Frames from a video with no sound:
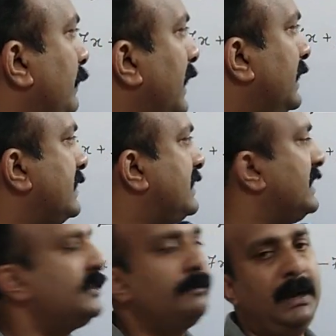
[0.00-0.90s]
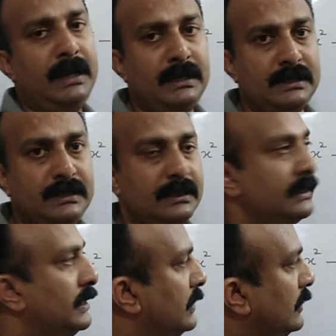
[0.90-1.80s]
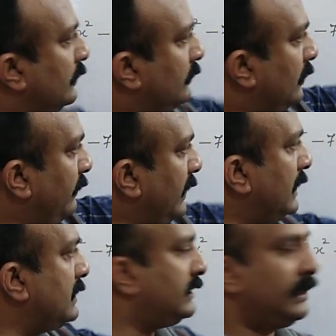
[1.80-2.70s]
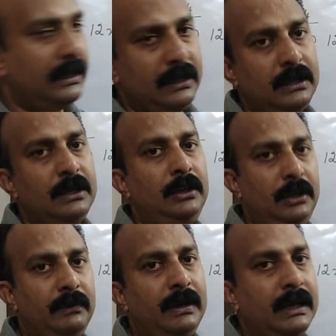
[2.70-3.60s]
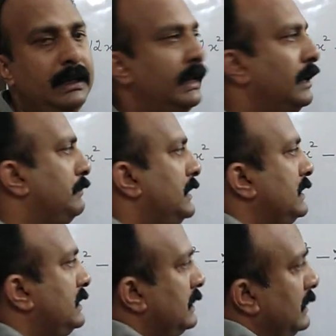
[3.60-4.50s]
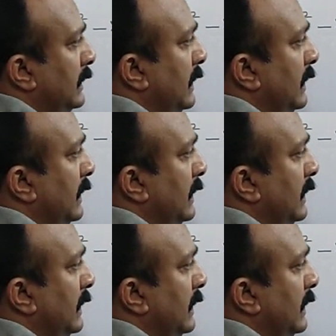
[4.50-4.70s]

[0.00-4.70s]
minus is minus. So very easily you will get the numbers. The